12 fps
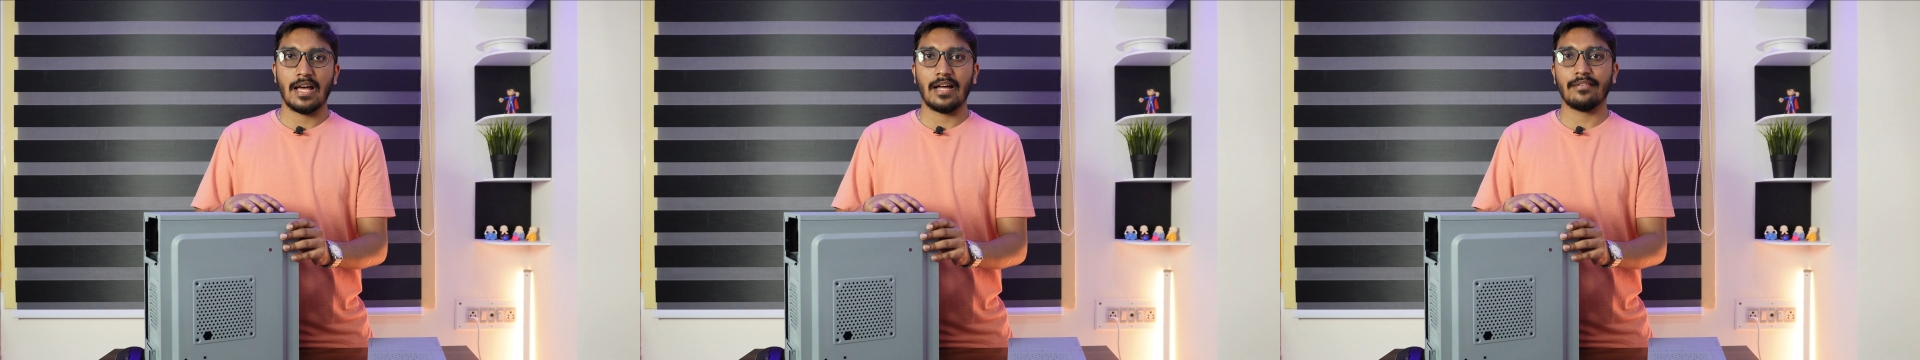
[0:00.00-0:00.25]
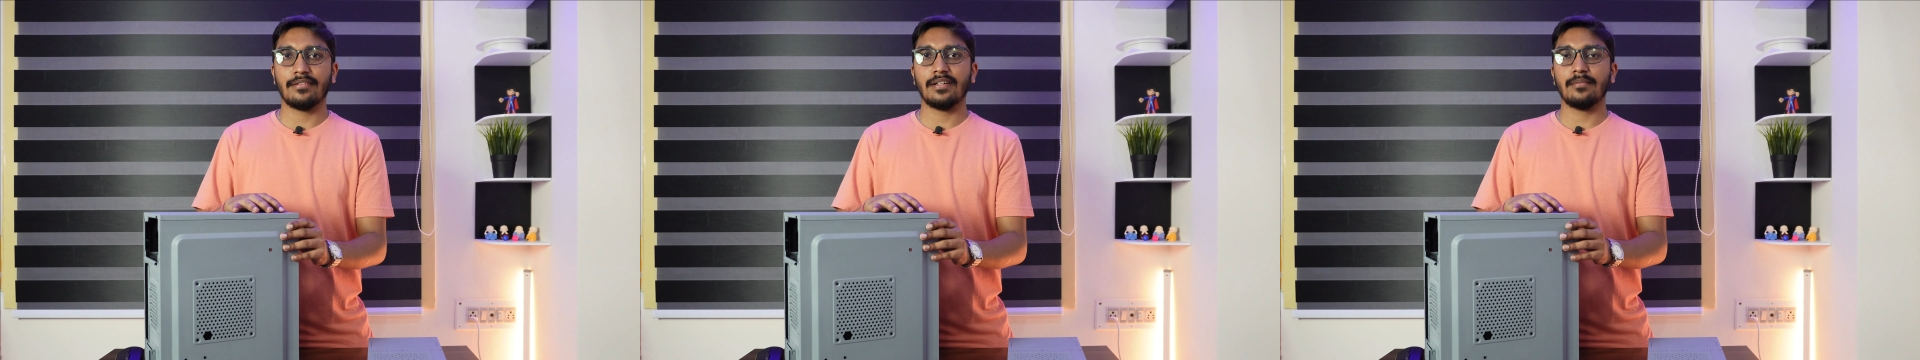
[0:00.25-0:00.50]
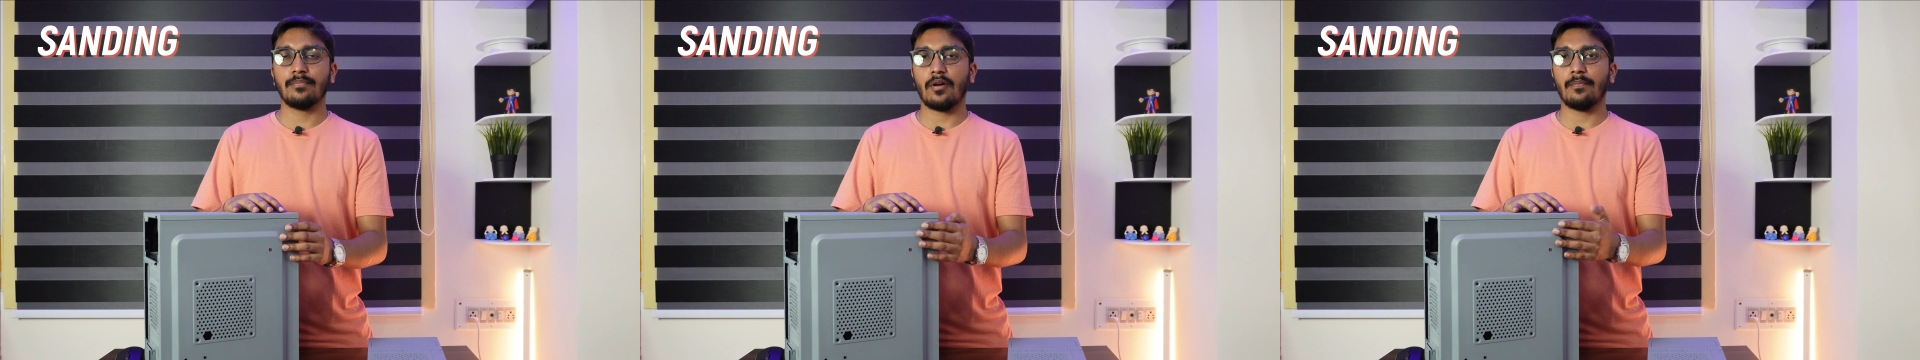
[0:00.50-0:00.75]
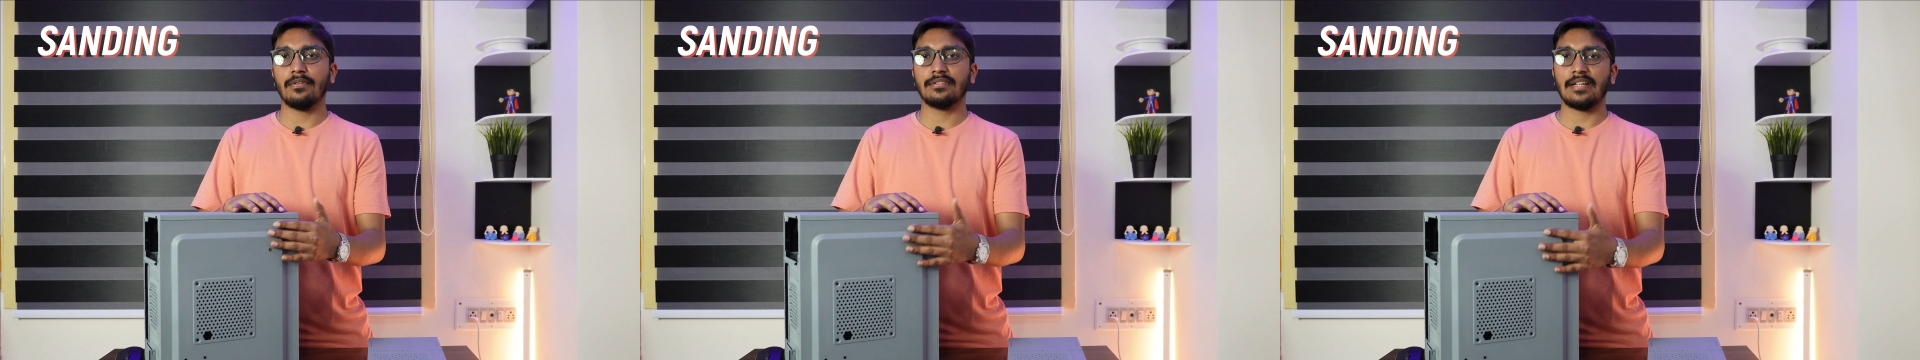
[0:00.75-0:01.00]
I have done
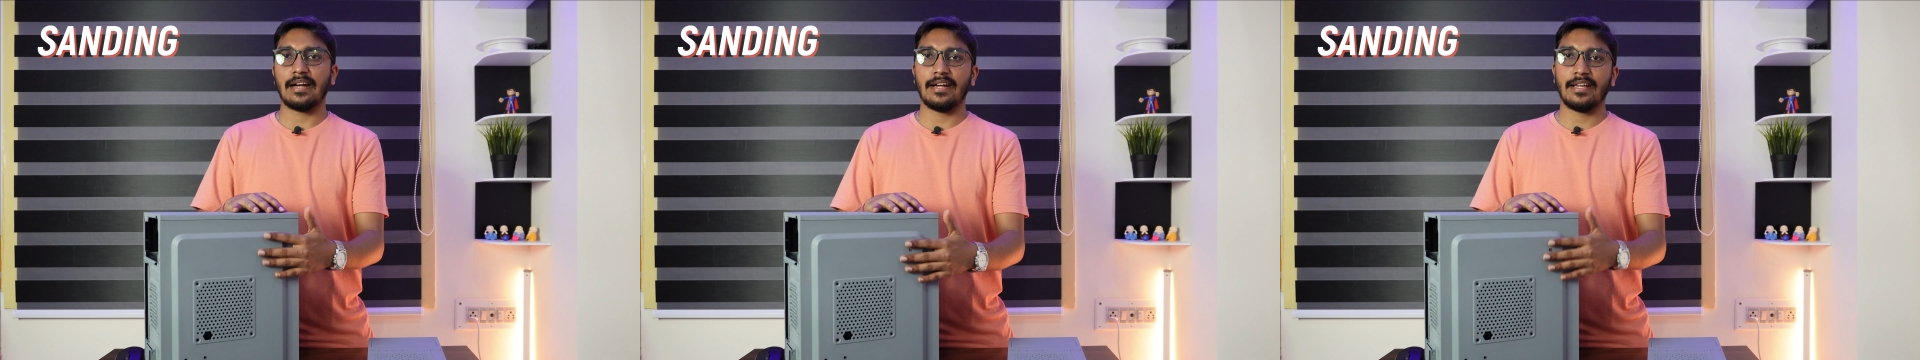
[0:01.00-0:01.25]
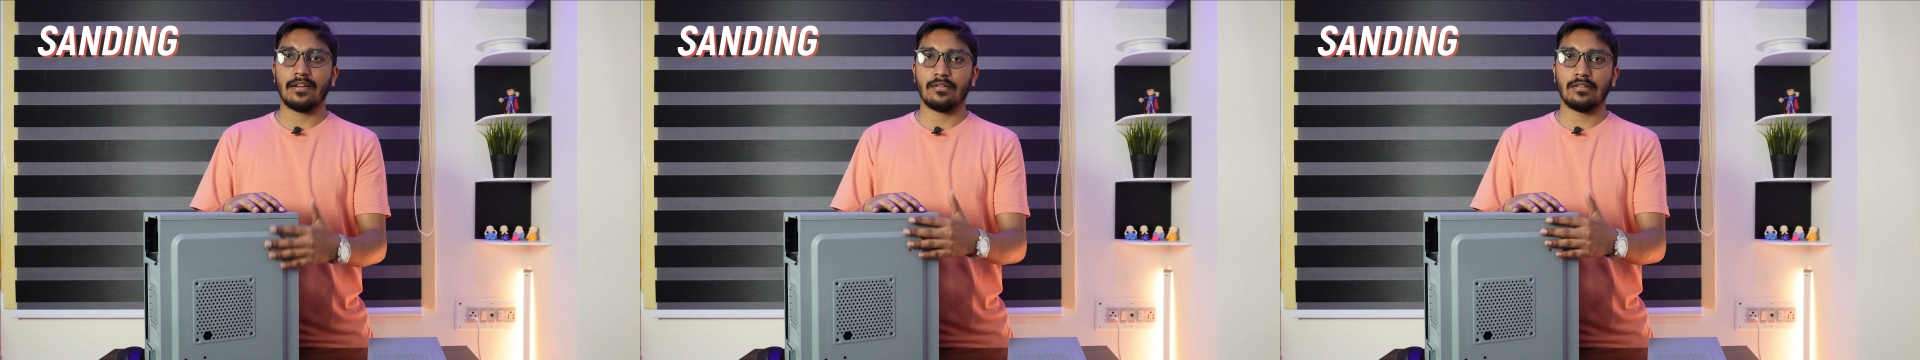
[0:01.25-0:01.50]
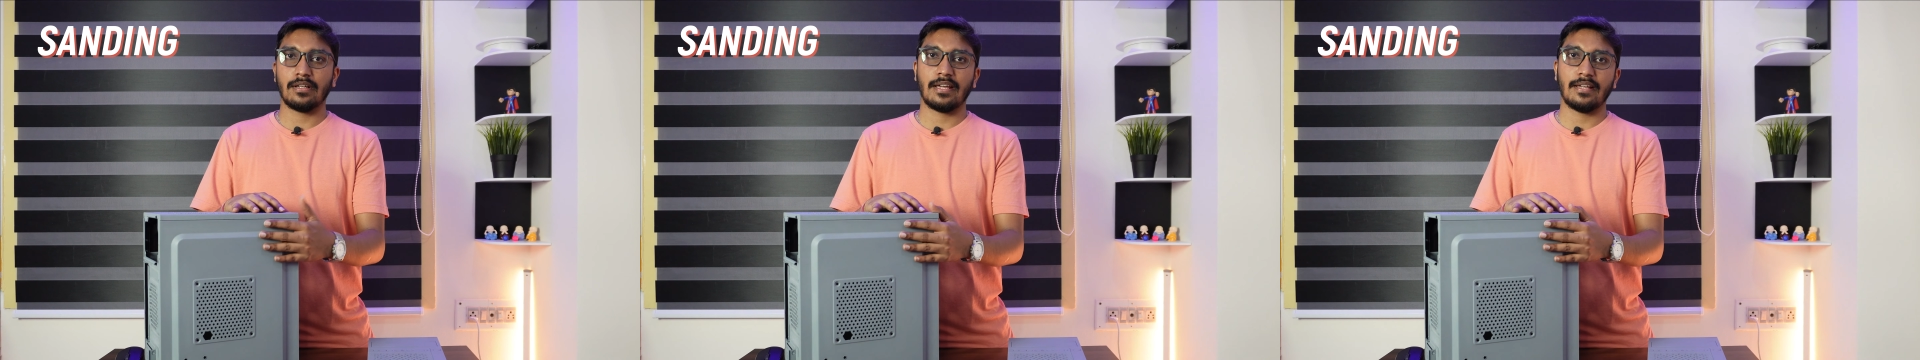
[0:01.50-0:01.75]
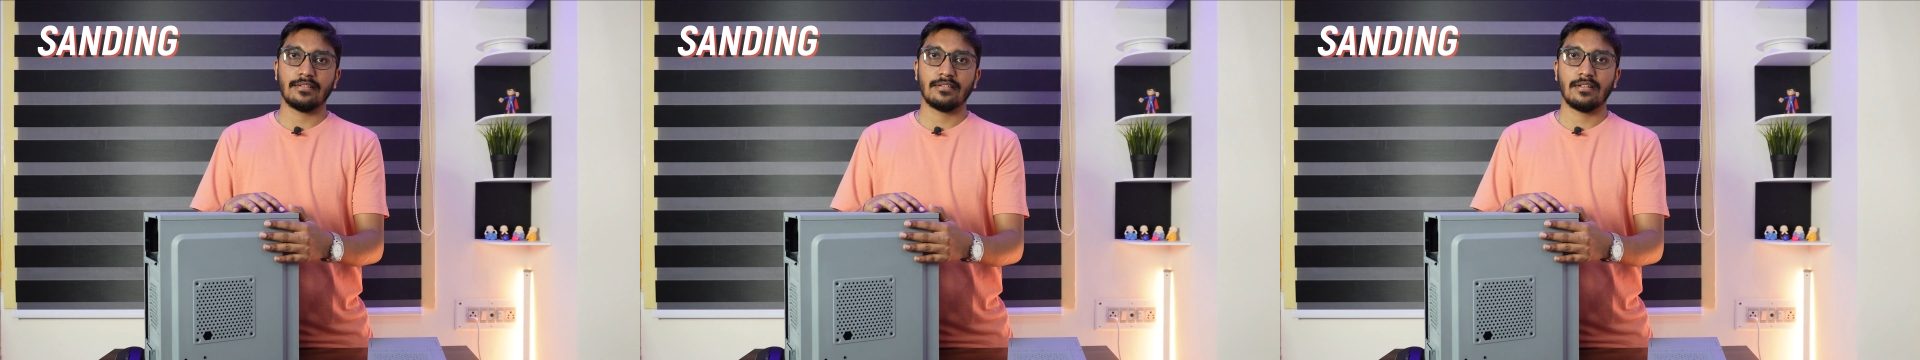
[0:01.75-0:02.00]
proper sanding on the
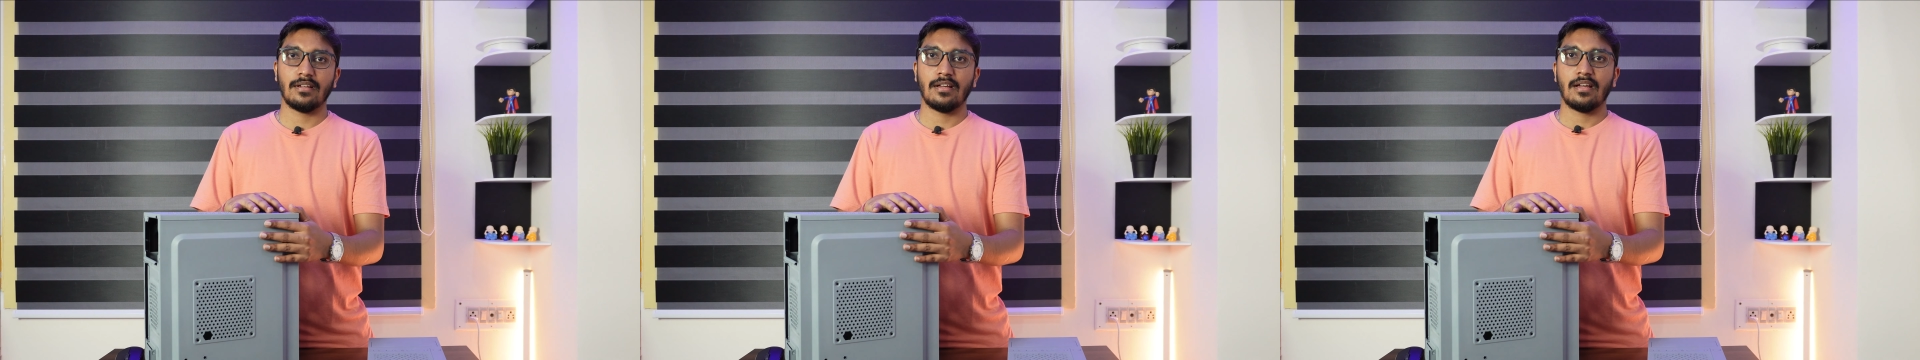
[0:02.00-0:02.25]
case.